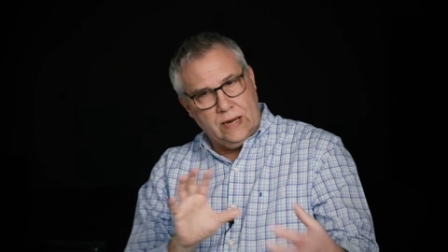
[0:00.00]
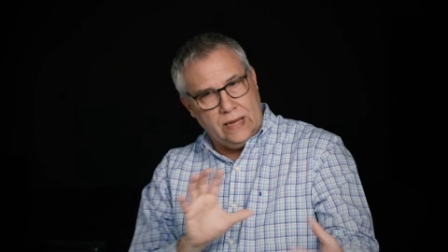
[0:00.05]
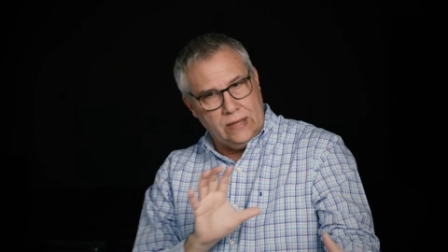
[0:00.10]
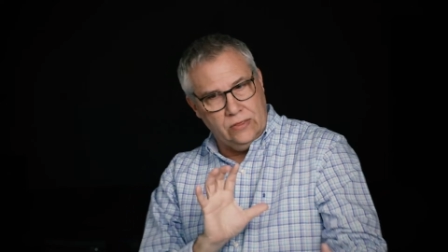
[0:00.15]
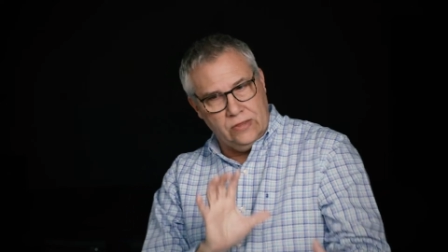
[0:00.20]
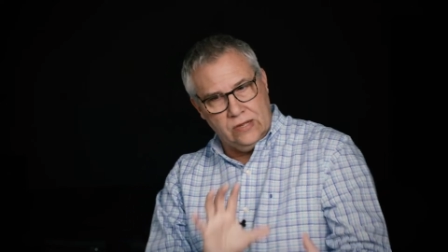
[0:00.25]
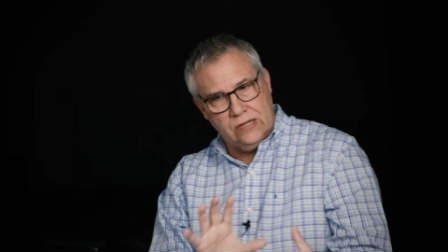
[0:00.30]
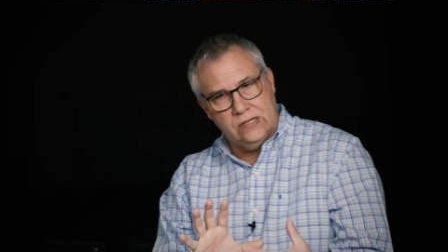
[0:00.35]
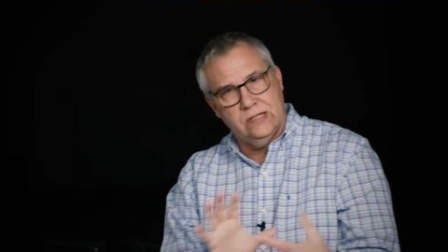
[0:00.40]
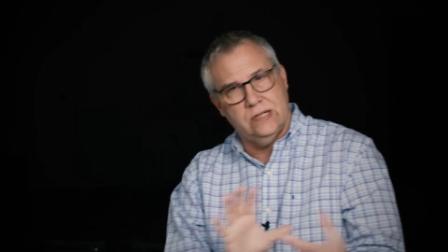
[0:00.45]

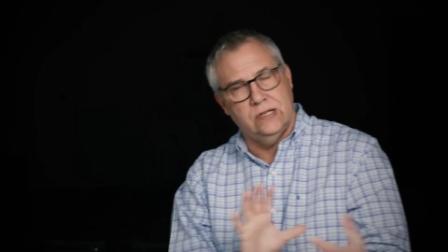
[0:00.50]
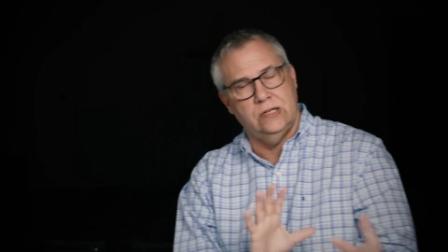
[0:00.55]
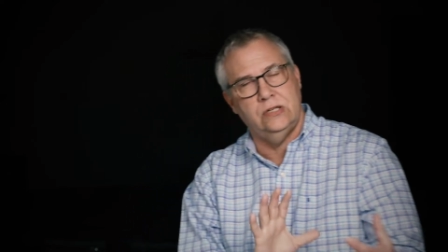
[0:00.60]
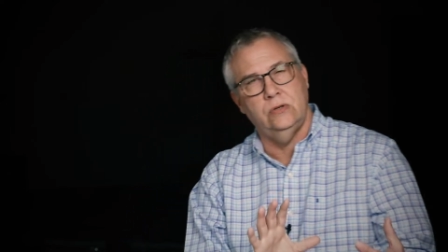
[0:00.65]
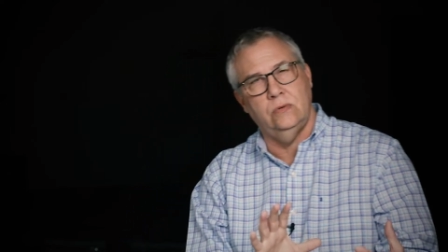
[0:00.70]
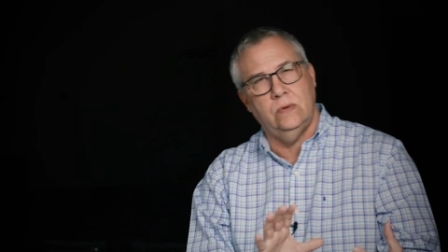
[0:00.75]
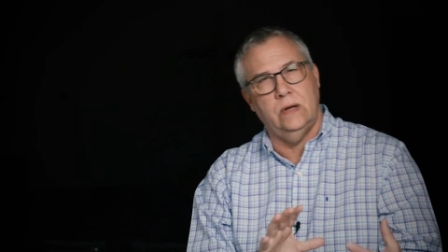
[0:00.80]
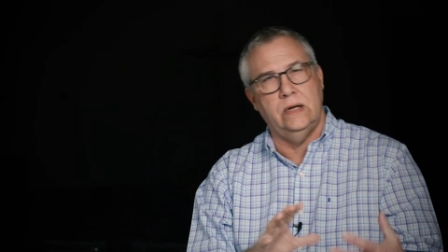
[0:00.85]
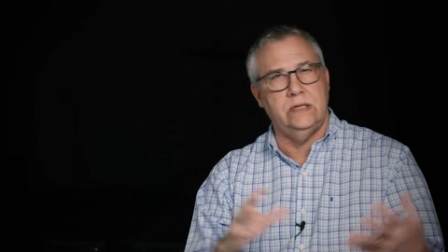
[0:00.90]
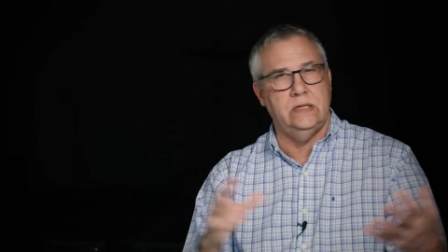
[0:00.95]
in this
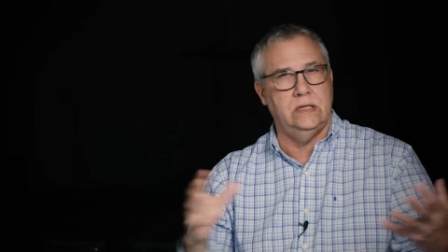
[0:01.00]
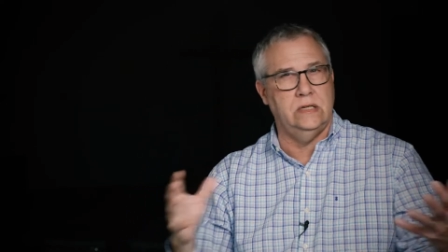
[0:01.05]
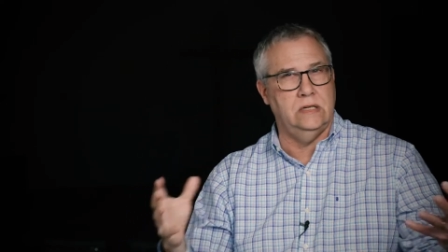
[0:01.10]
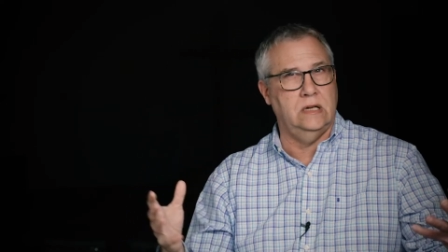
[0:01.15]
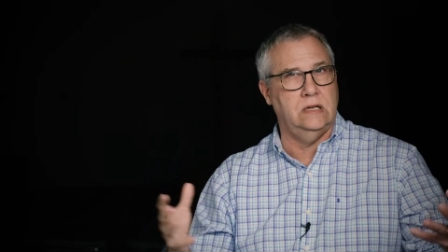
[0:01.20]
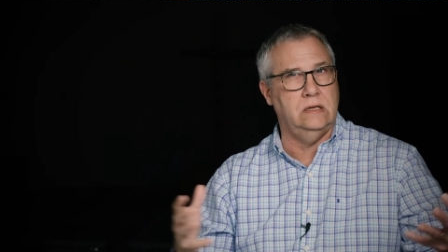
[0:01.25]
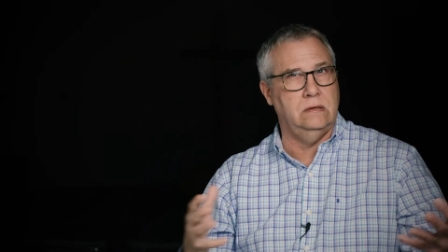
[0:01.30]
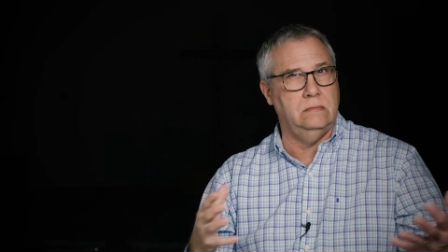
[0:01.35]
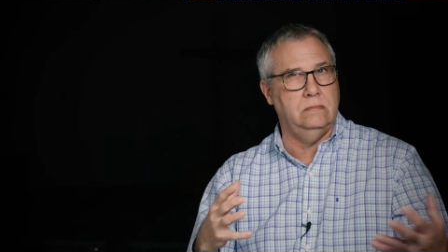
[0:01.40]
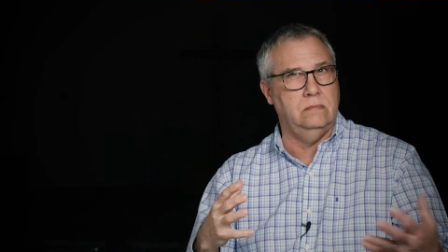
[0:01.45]

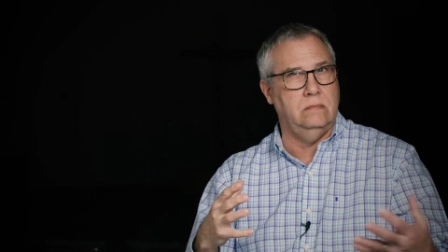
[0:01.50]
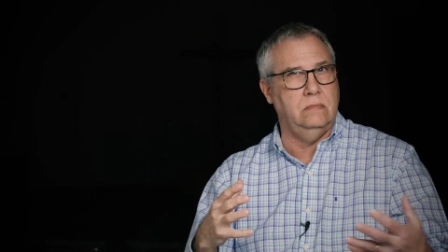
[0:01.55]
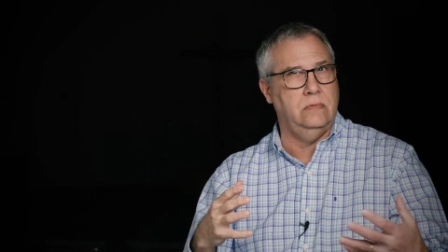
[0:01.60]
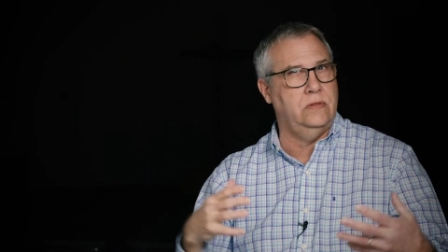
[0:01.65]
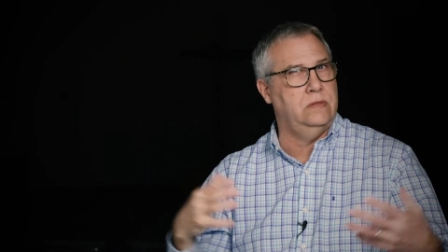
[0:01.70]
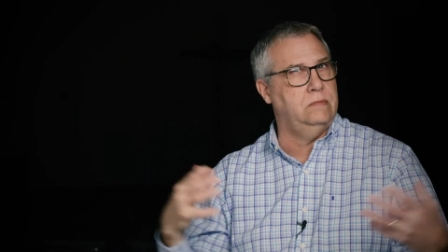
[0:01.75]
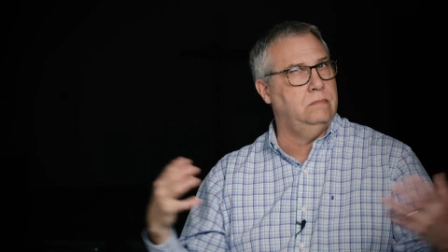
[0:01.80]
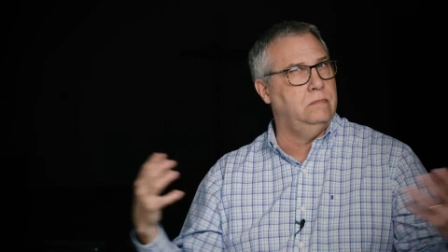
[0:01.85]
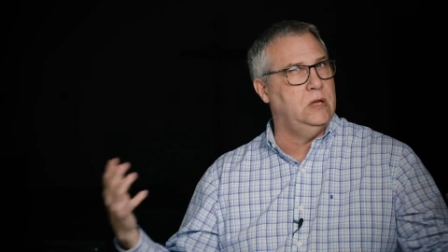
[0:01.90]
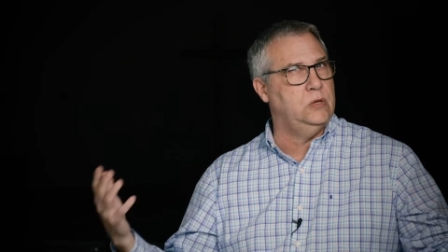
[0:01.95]
situation
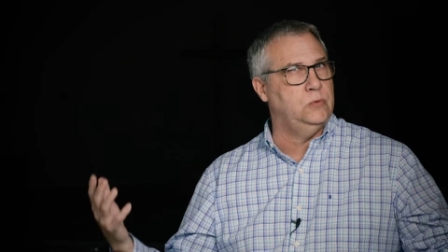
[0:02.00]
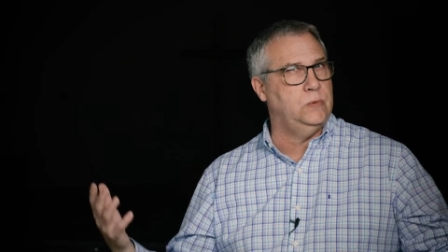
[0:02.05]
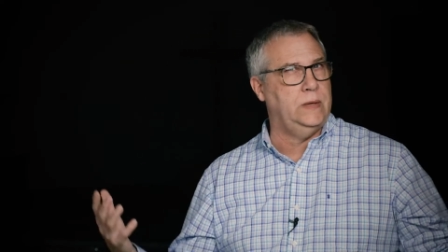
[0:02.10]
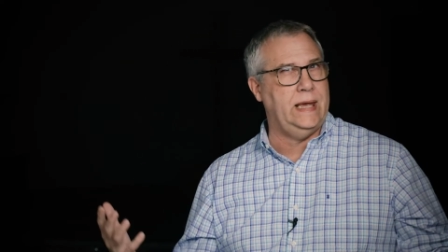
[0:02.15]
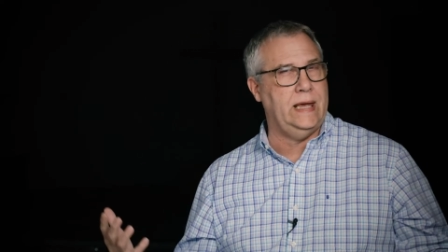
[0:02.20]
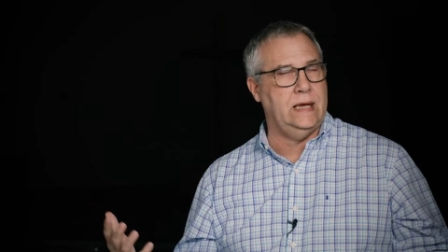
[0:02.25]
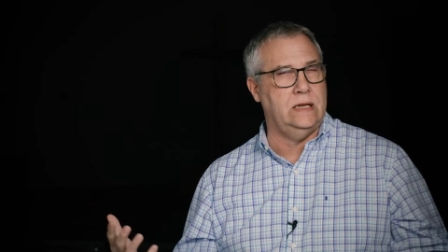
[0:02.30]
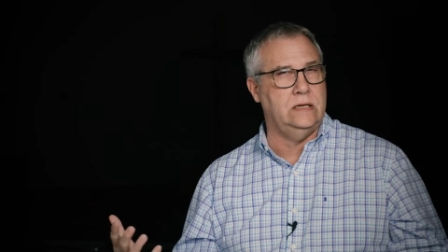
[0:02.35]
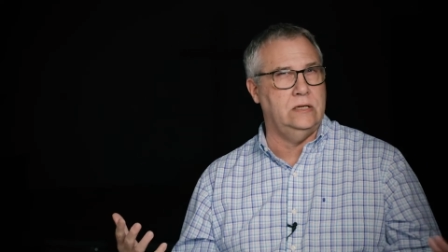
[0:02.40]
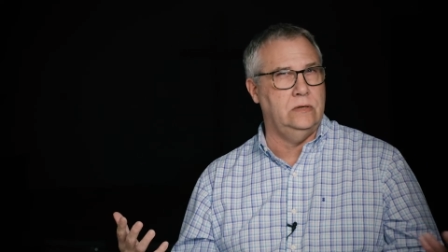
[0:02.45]
means we
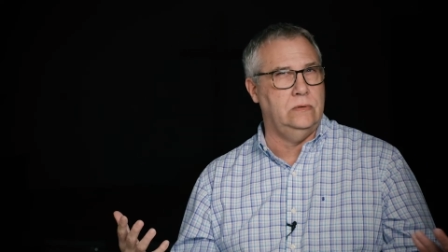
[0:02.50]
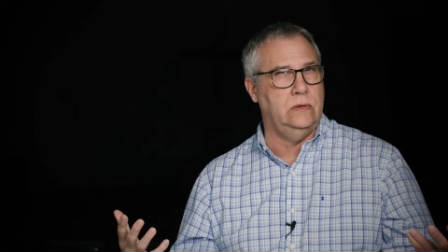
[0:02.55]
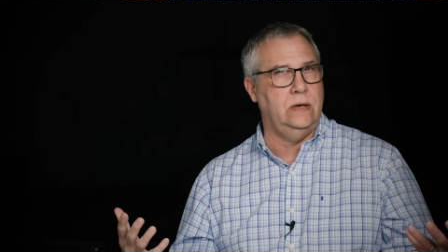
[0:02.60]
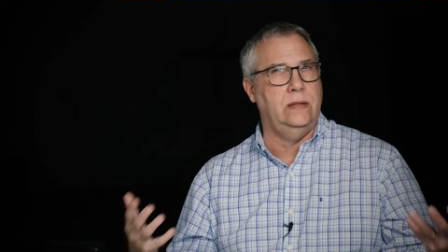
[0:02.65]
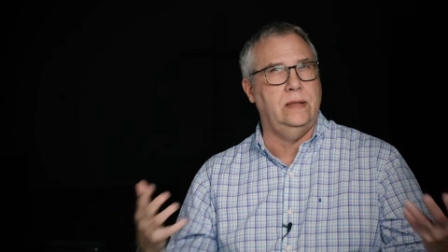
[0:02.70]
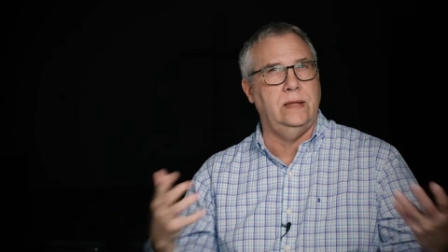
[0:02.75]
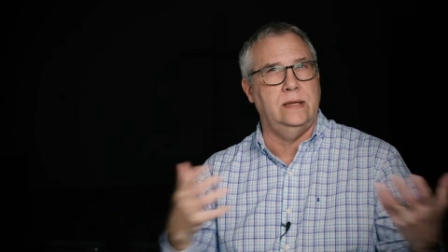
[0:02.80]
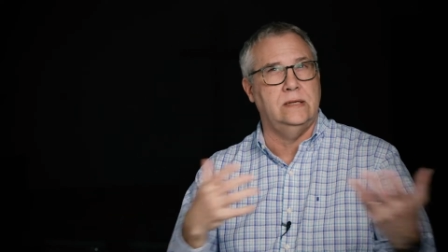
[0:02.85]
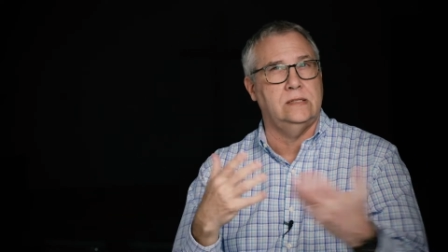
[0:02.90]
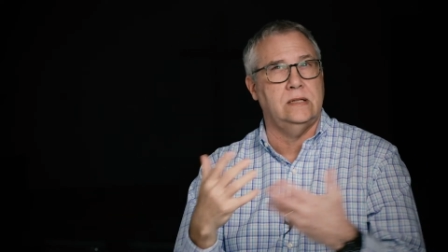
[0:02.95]
can't do
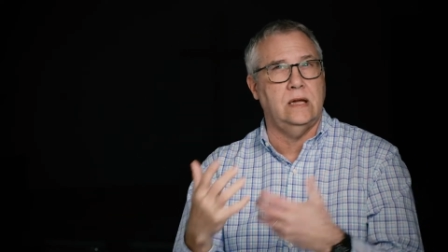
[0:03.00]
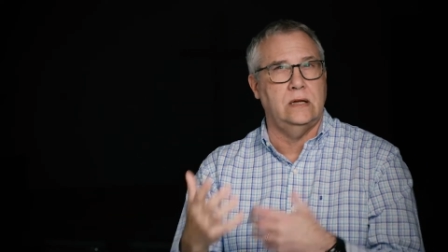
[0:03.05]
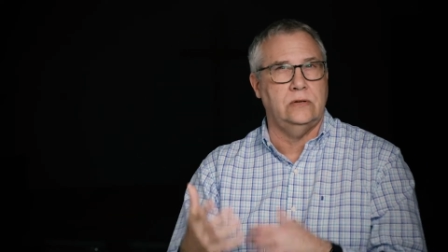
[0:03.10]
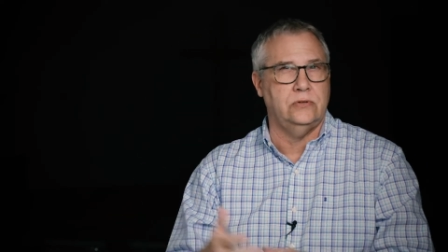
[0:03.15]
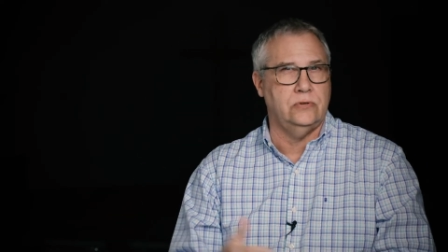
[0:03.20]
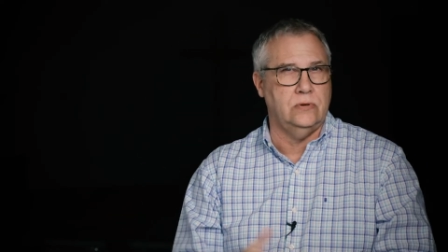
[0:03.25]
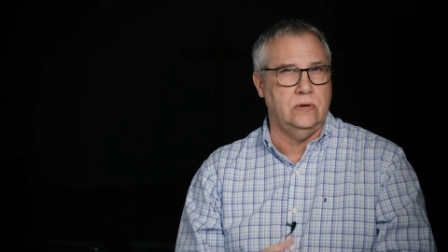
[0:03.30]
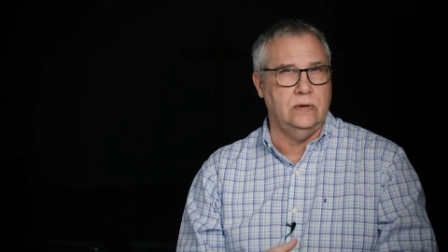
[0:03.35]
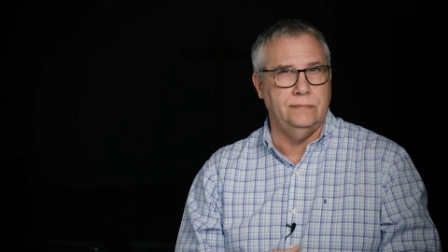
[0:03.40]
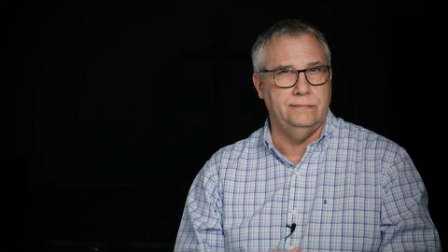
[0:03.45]
anything is not
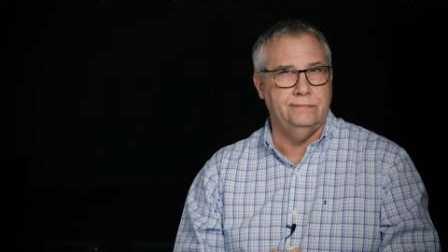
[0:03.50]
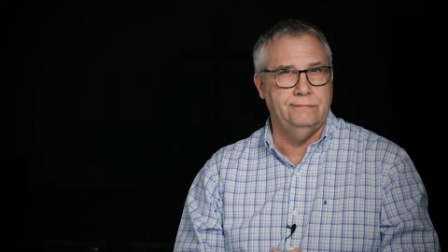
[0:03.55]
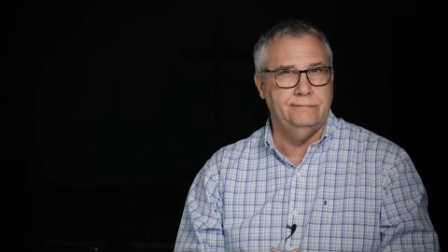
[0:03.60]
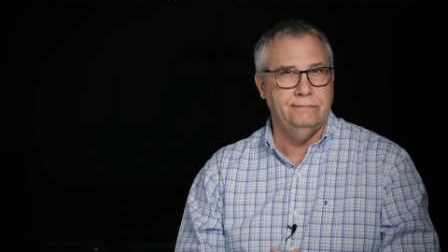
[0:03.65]
true.